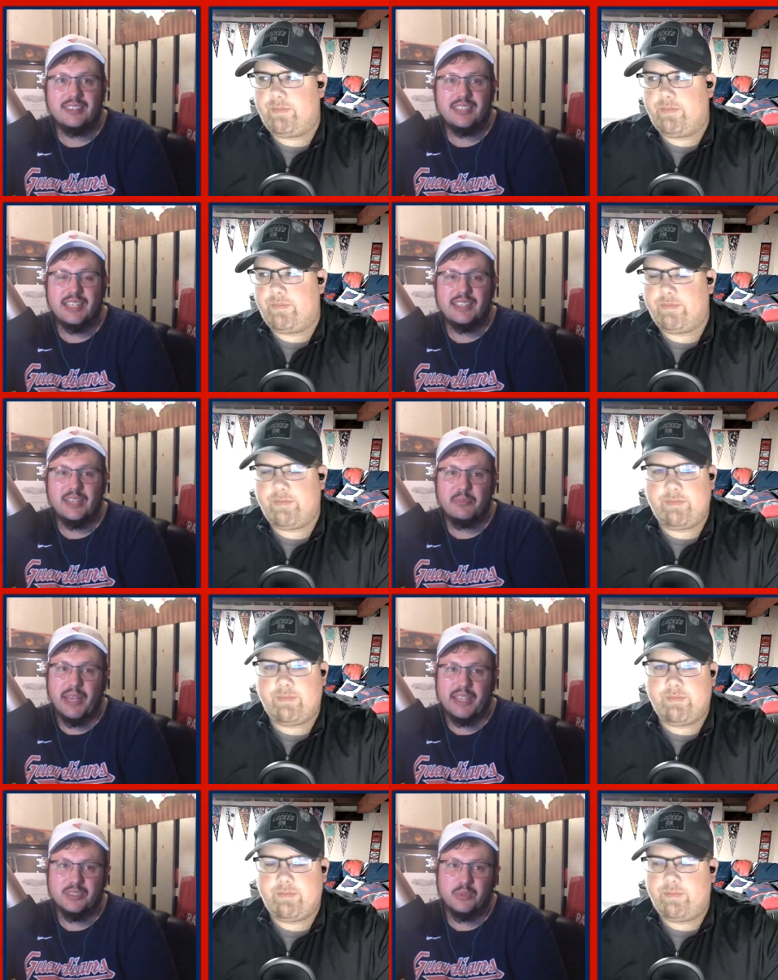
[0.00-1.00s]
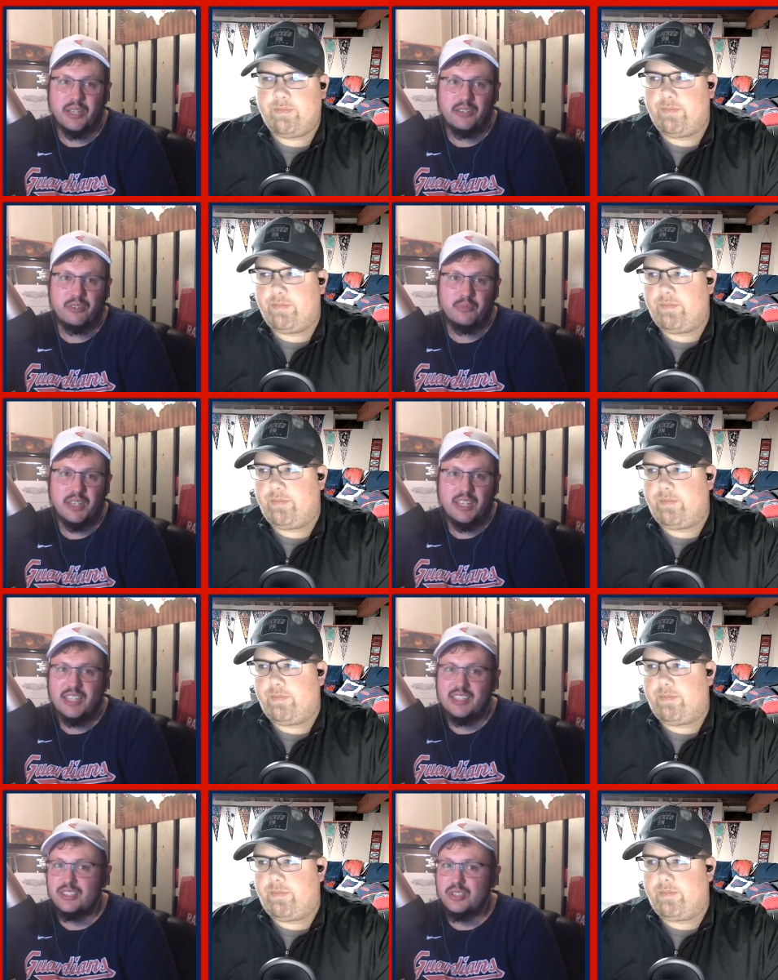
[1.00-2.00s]
Speaker 1: take the at-bats away from,
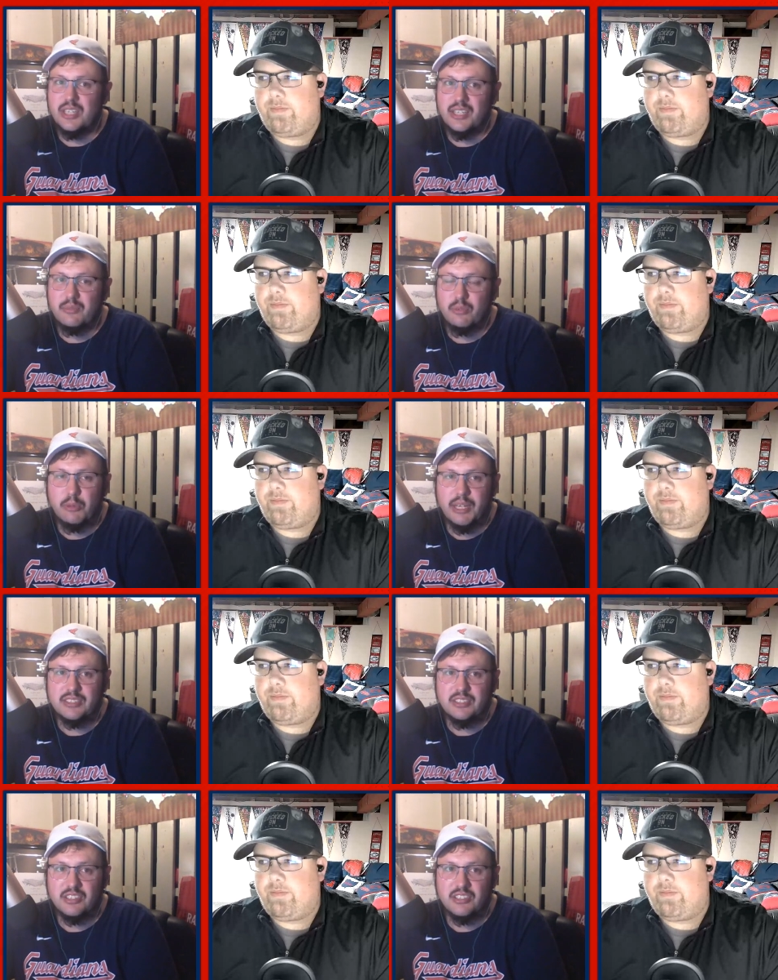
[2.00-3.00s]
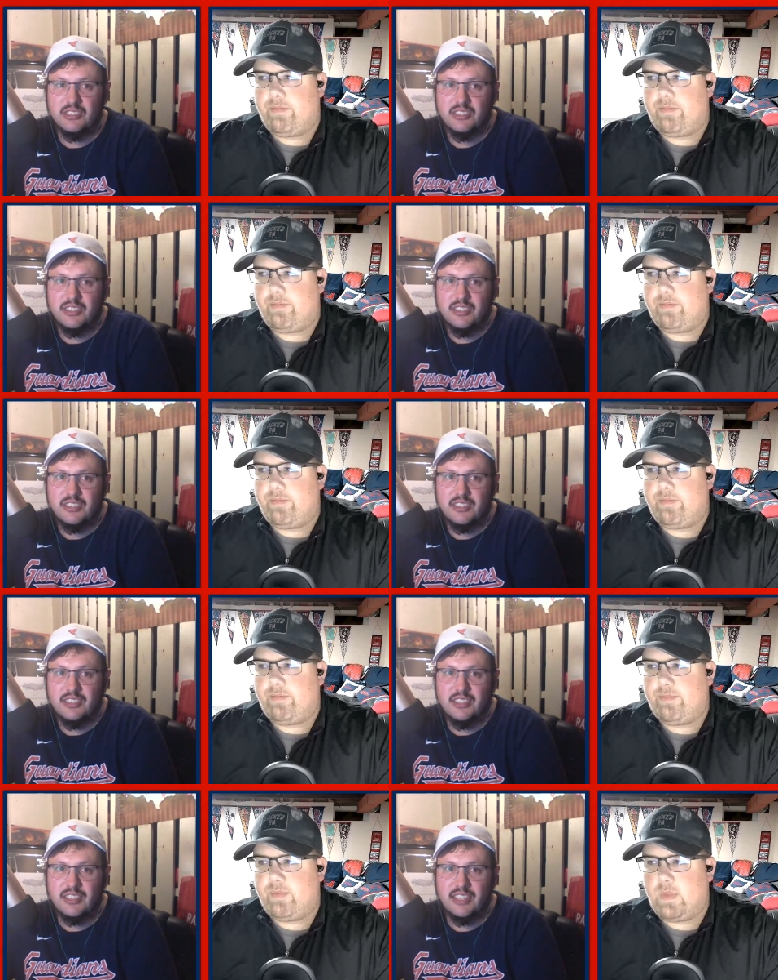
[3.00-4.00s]
unless you're taking him from Oscar.
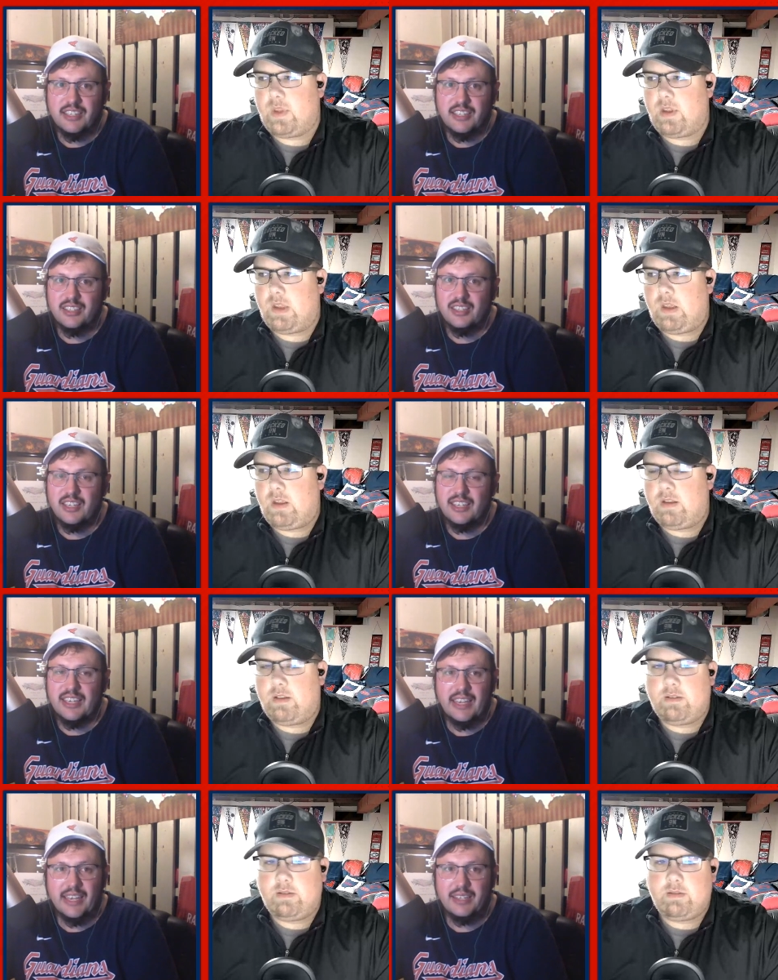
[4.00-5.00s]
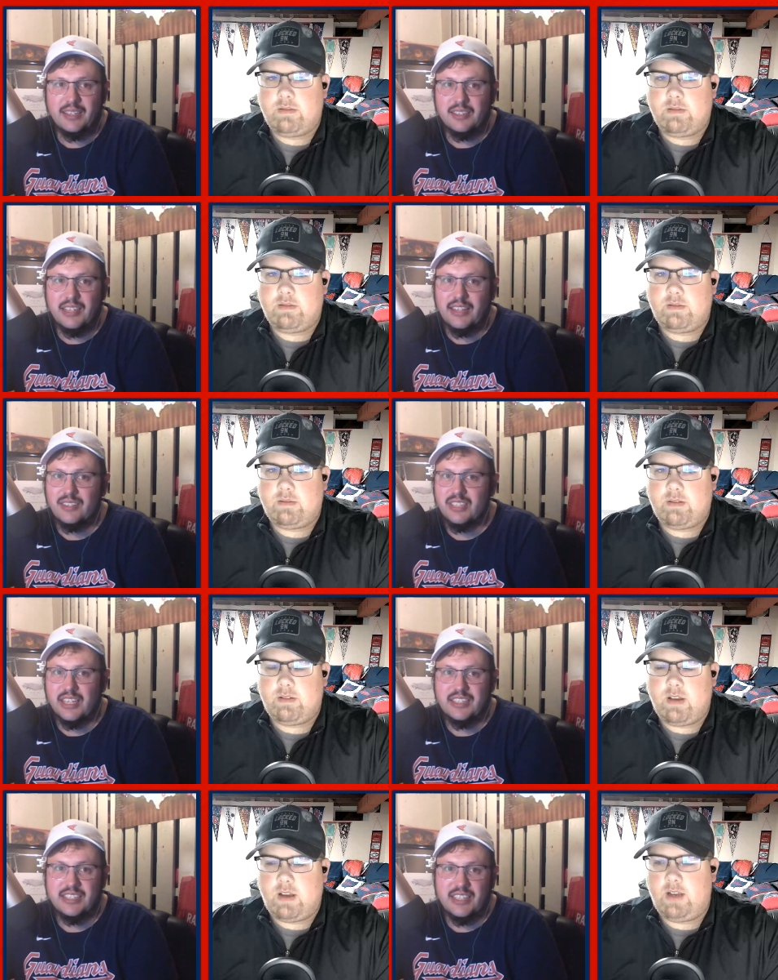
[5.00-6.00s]
Like, it can't. Naylor's got
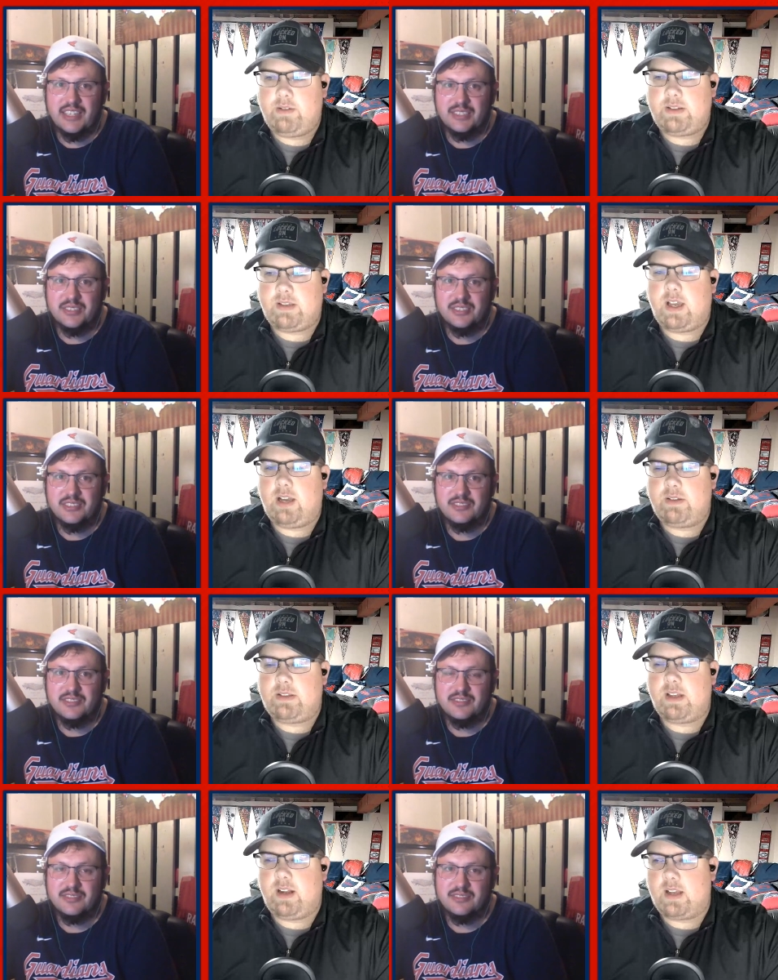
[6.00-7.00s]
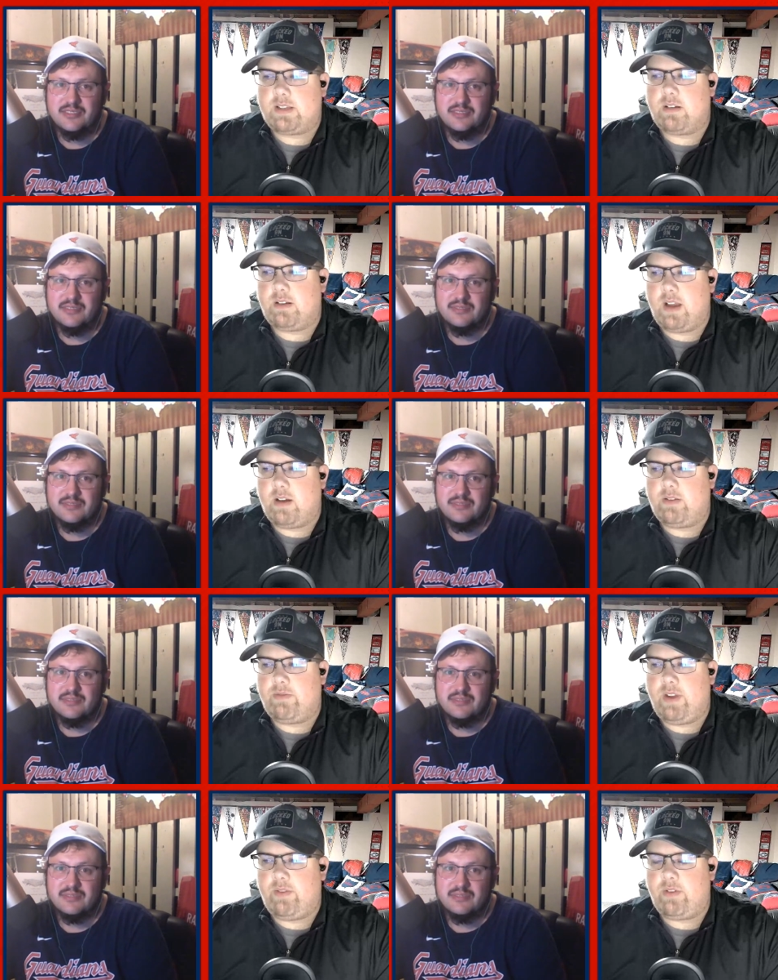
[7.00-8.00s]
to
Speaker 2: DH. I would send Oscar down in
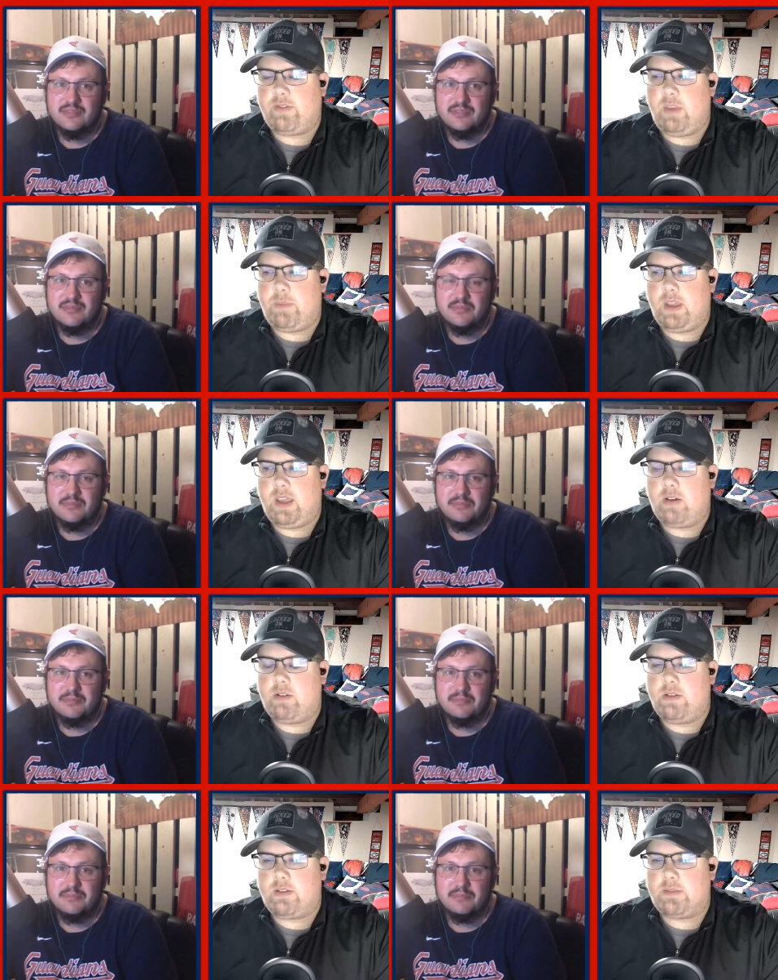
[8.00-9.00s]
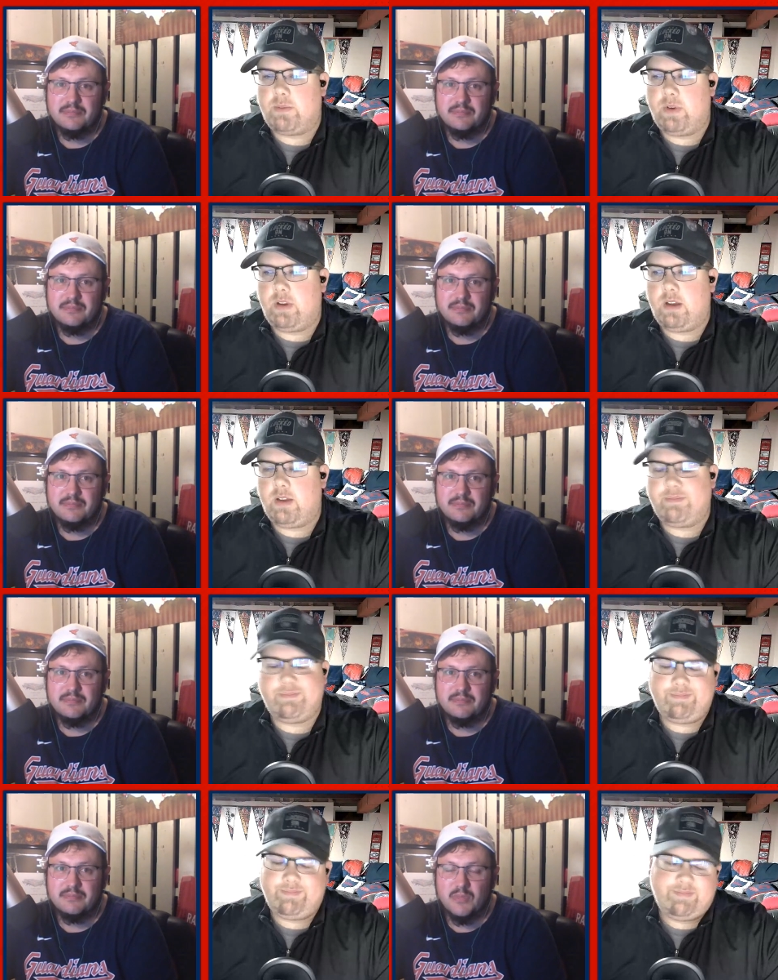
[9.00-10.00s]
favor of keeping Calhoun at this point. I'm
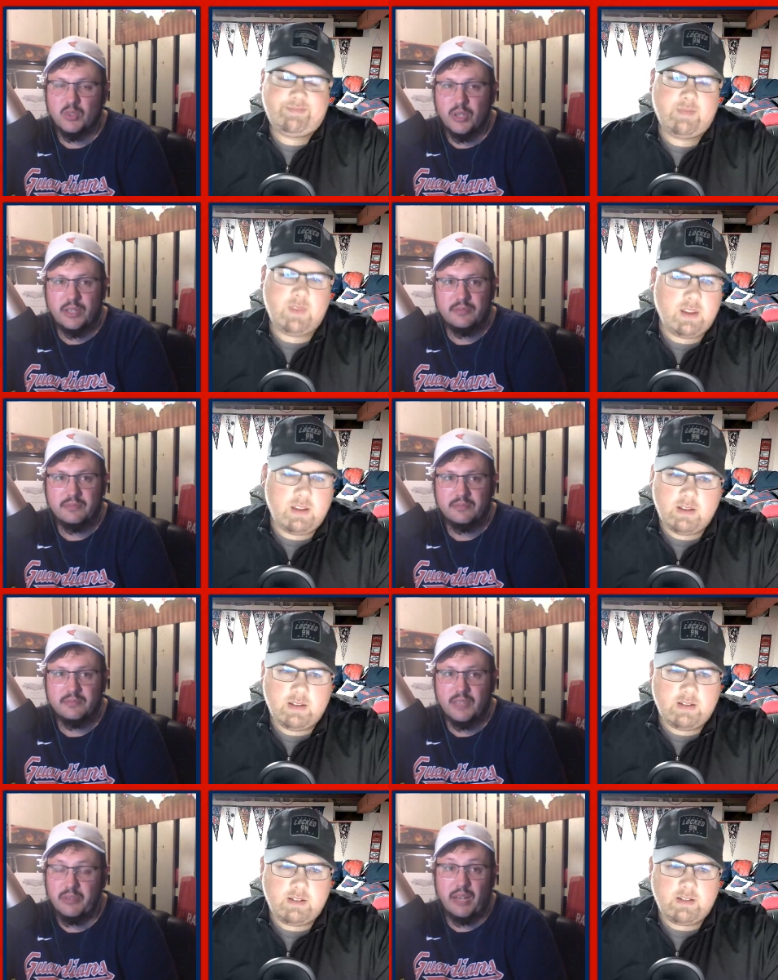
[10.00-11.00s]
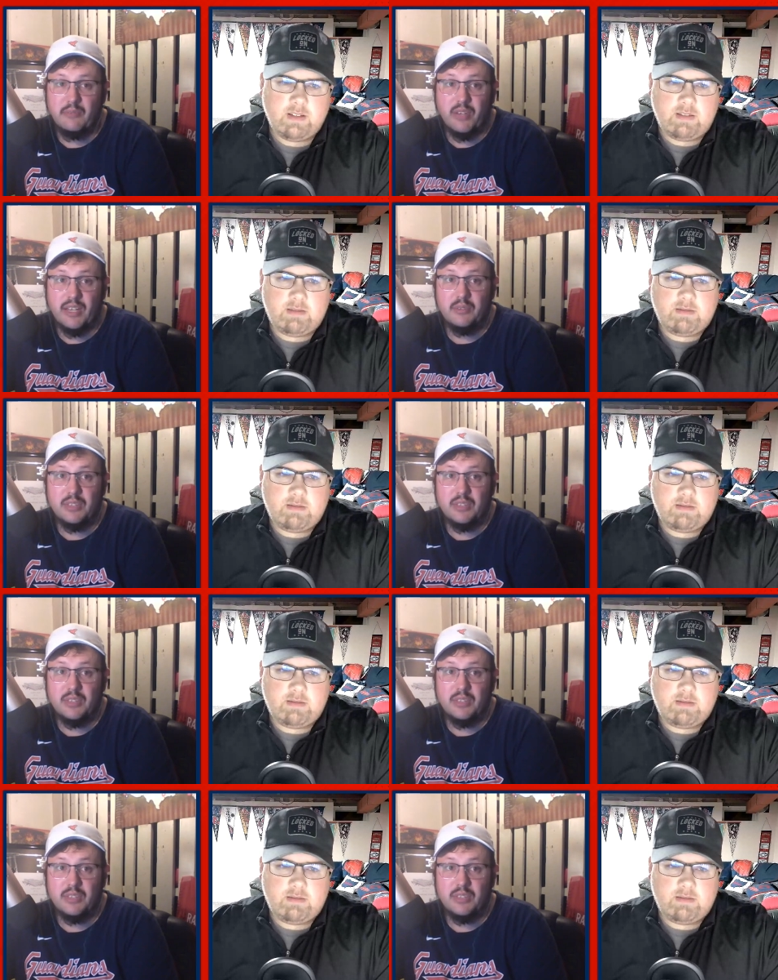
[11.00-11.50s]
Speaker 1: okay. I mean, I'm fine with